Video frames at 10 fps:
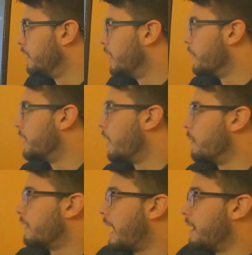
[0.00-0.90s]
Here we go.
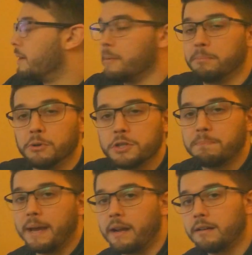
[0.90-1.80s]
We've got Bruce
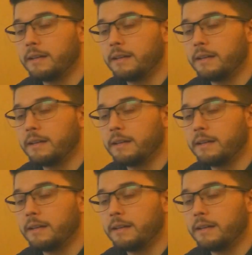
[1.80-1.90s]
Banner.